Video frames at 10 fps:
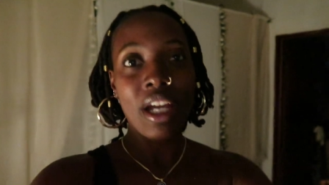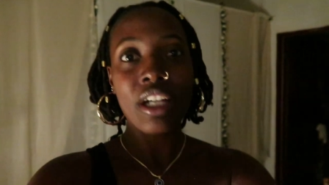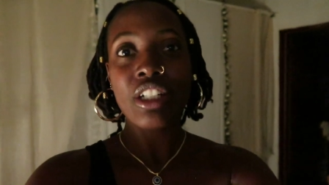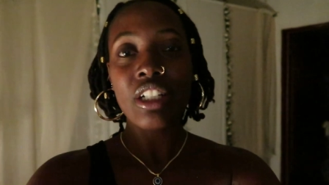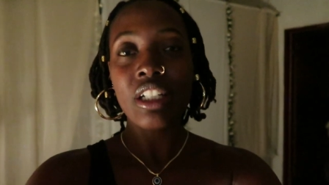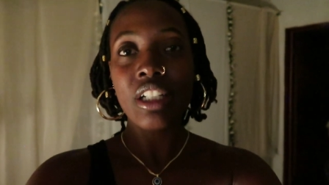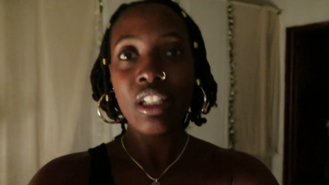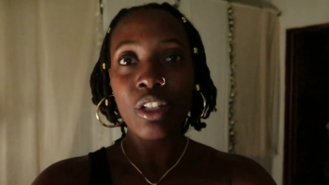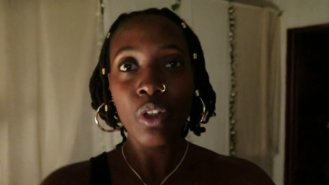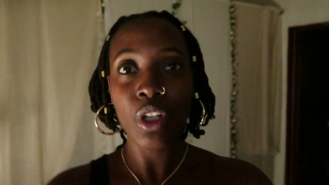
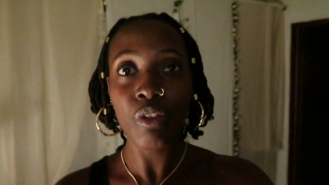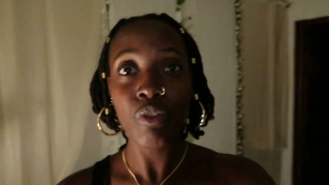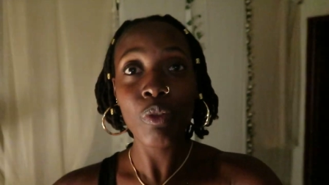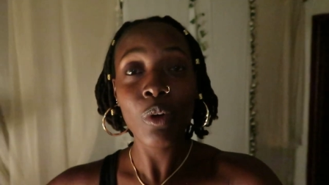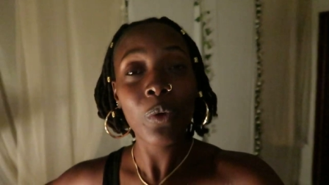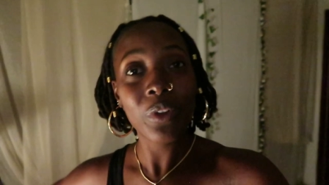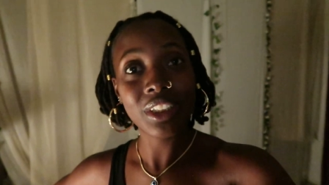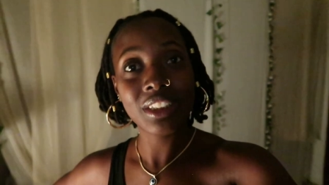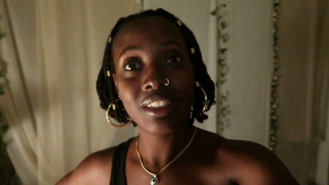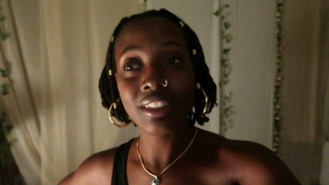actually looking forward
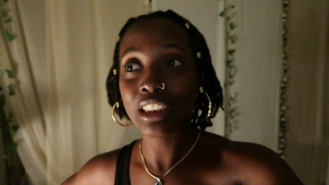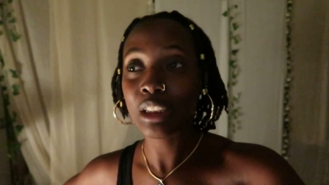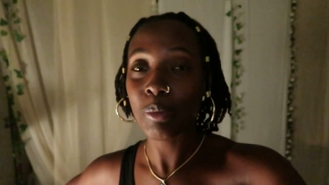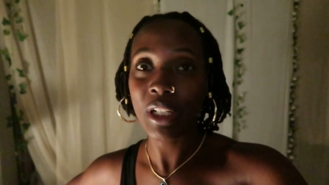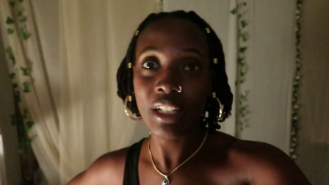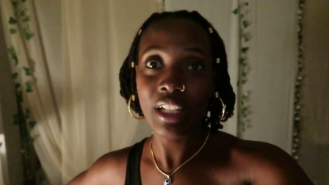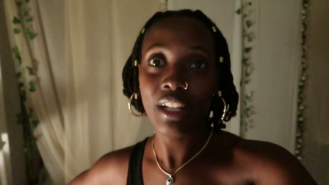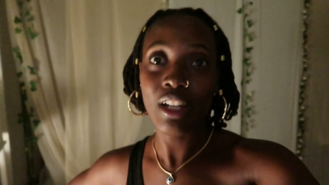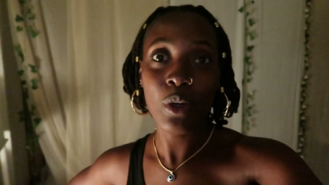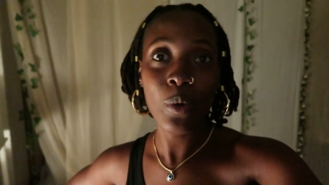to
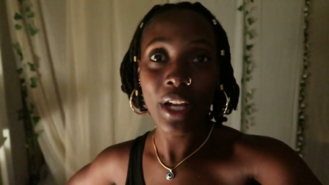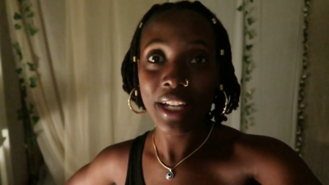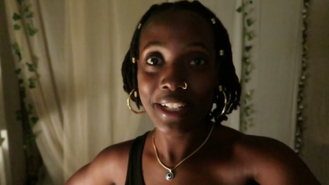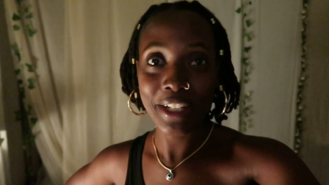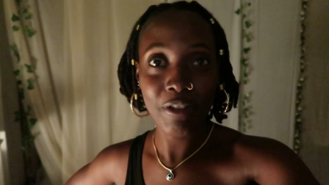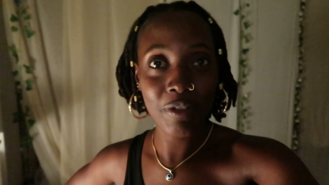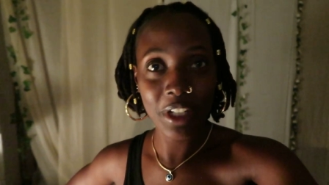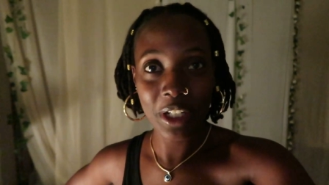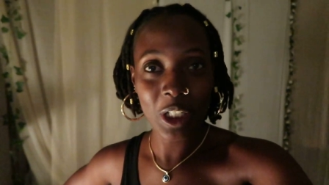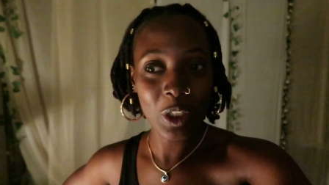spending a quiet
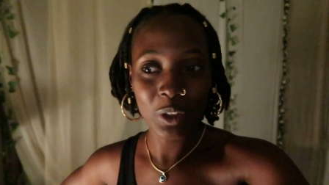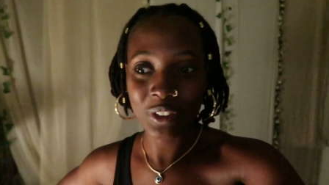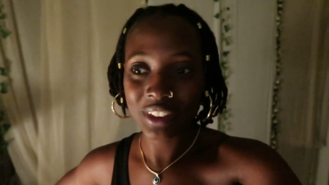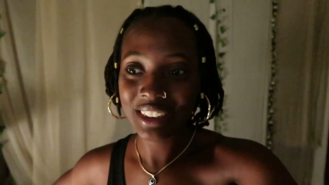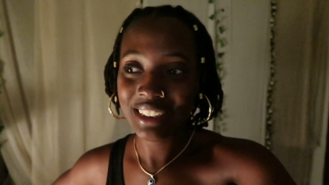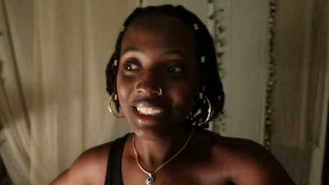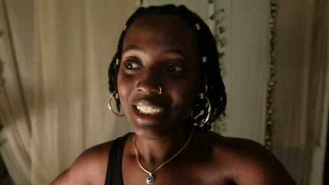evening alone